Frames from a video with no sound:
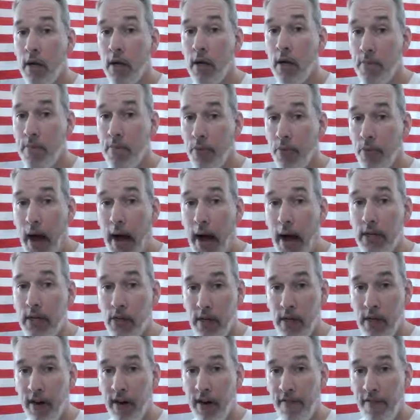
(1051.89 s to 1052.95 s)

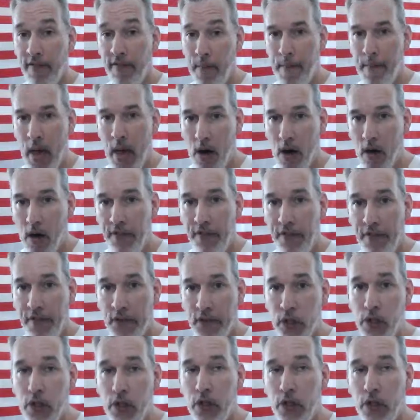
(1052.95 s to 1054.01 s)
comprised of male
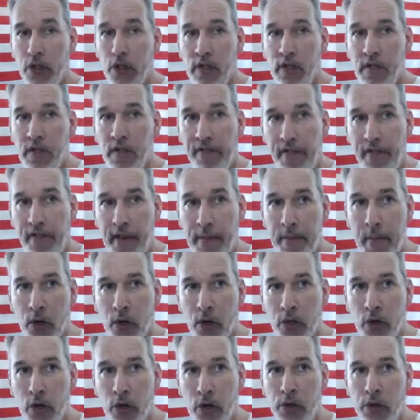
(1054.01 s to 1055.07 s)
physicians,
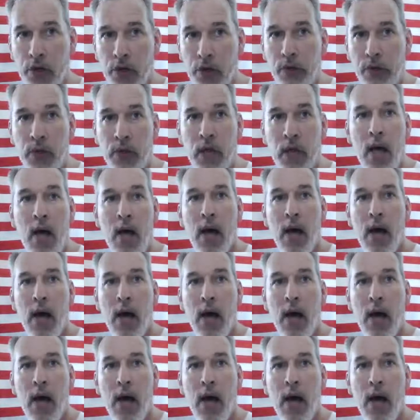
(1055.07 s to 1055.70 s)
female nurses.